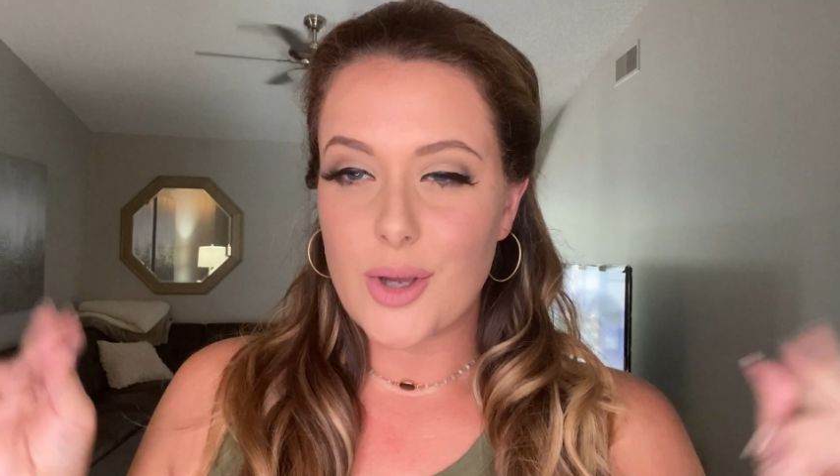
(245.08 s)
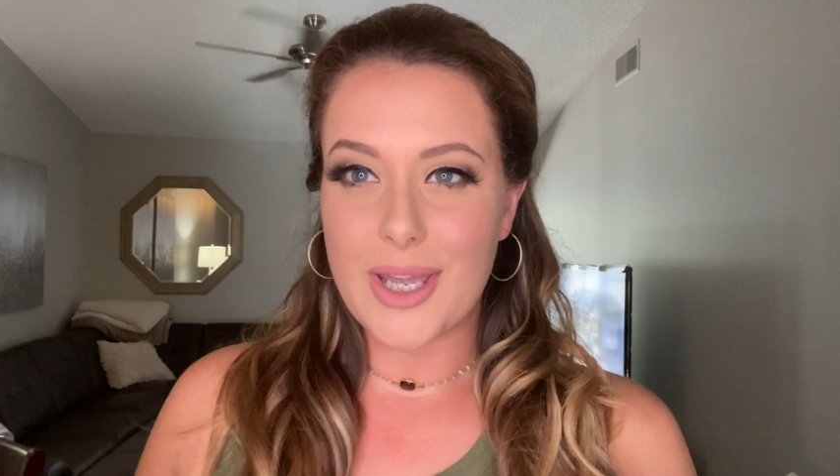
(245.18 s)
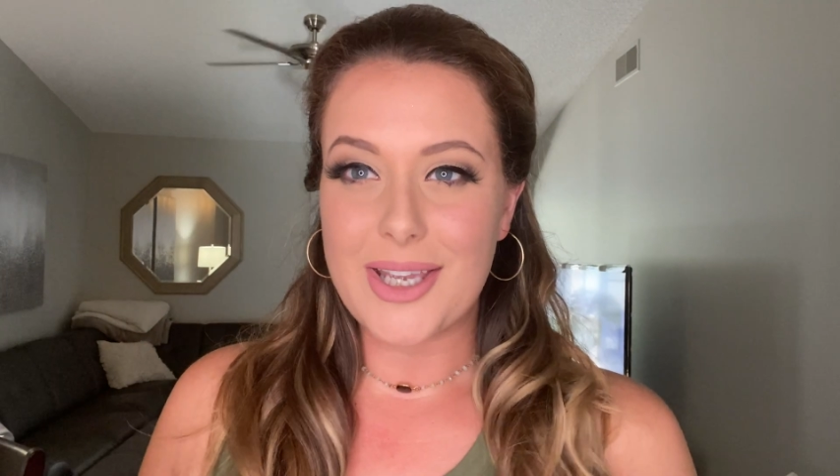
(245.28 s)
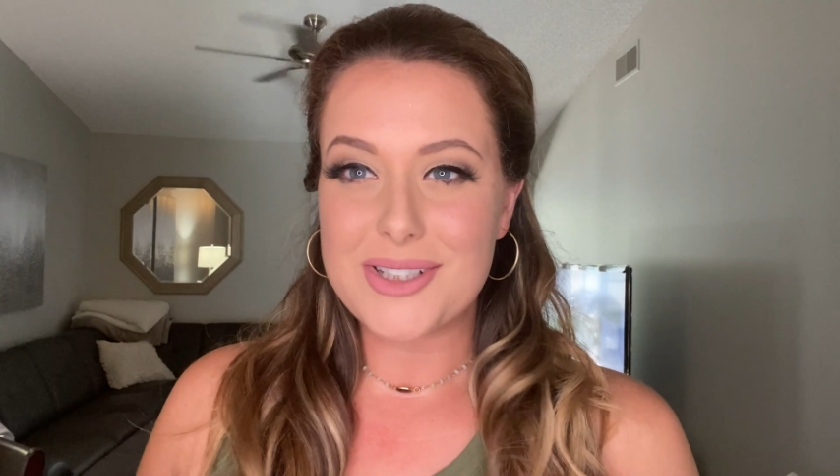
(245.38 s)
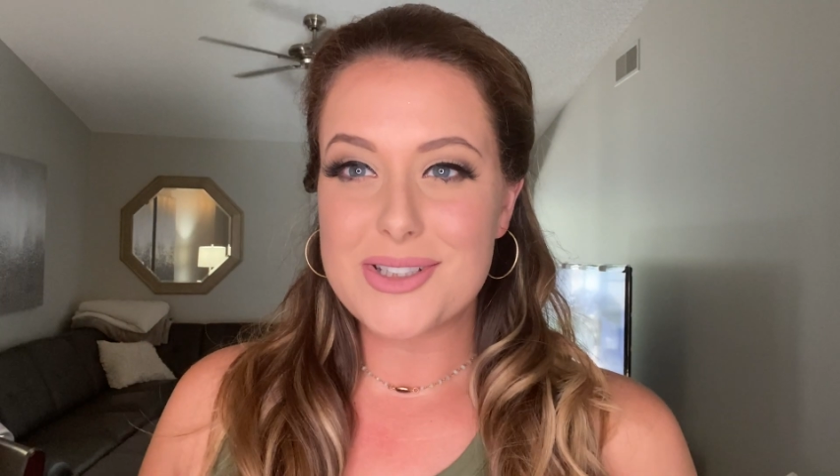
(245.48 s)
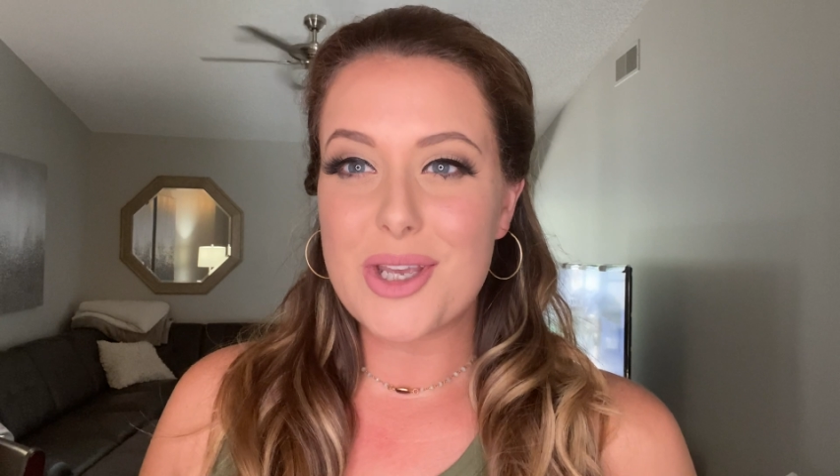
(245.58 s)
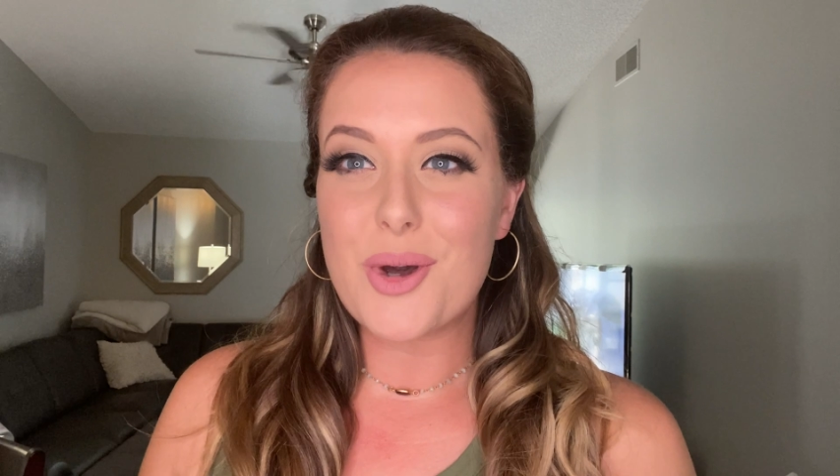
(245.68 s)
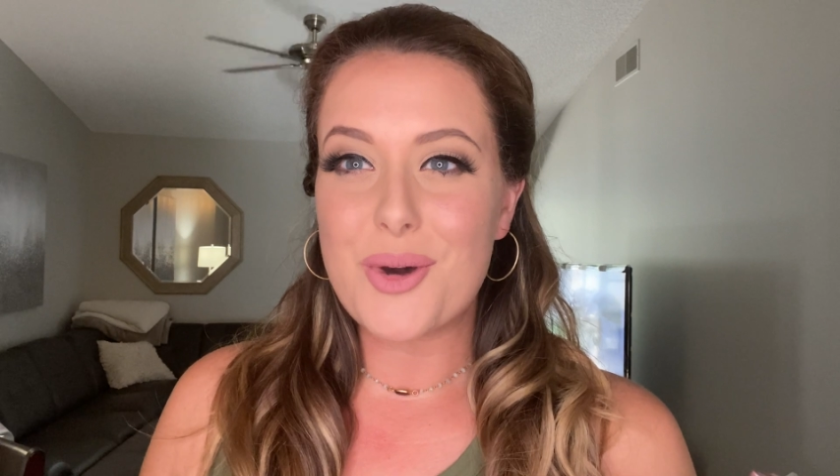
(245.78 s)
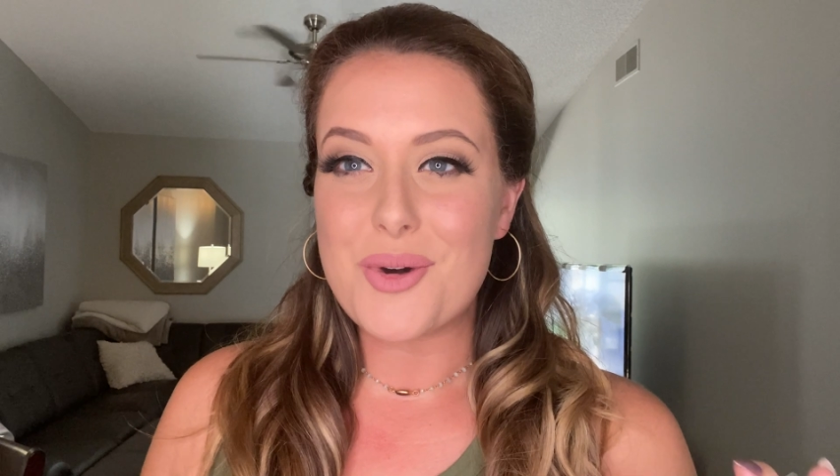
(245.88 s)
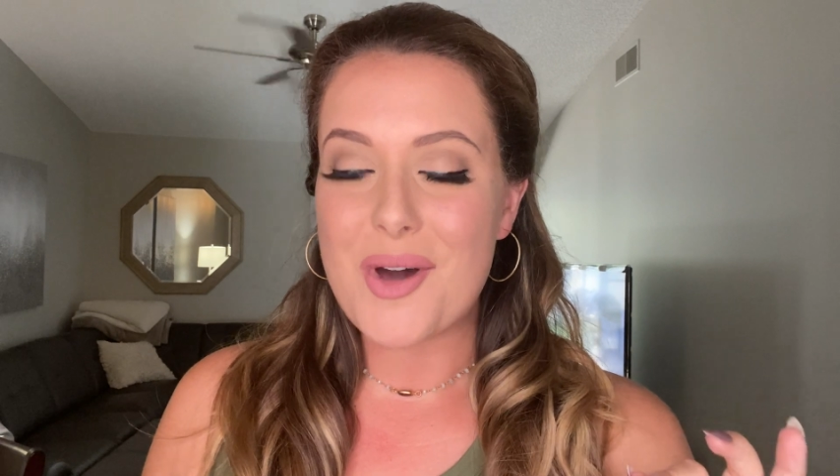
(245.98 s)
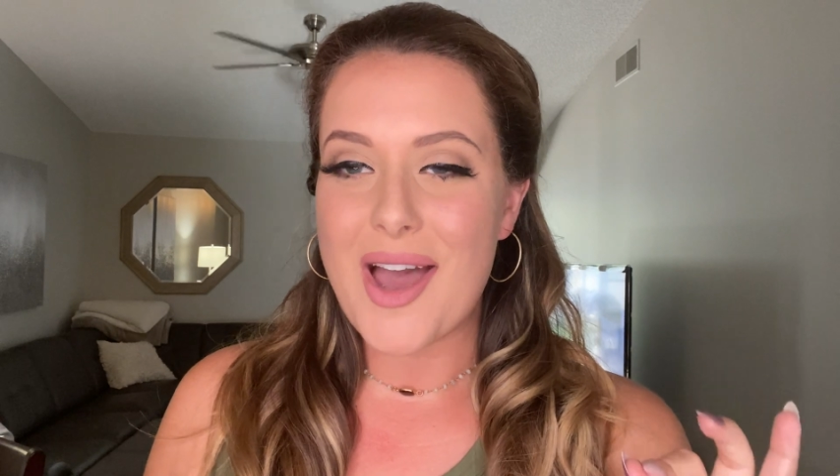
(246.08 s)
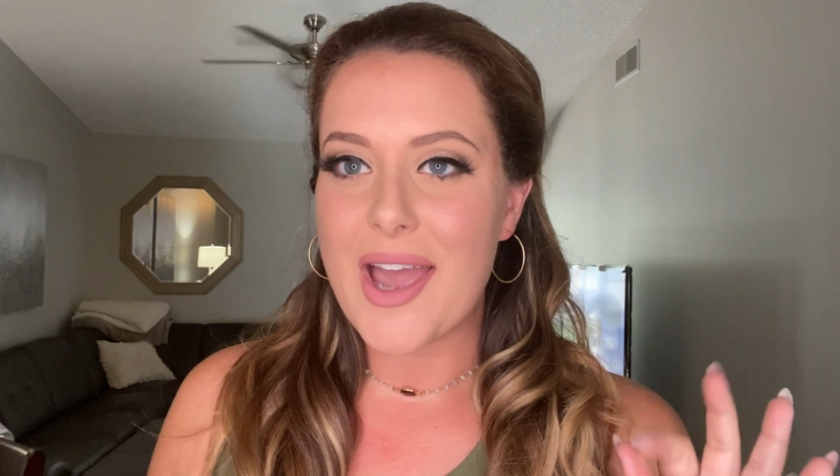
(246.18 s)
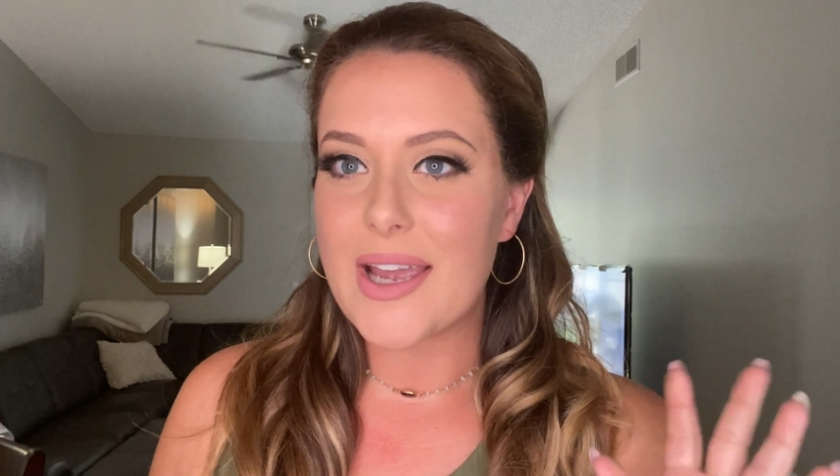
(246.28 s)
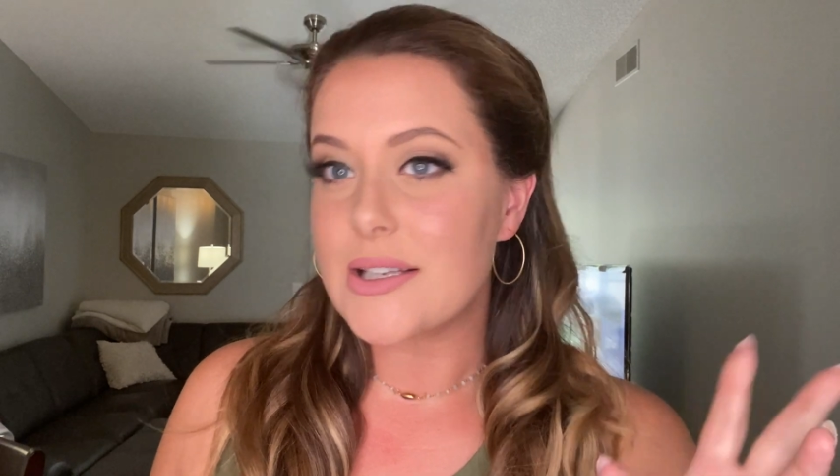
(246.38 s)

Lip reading: Okay, so I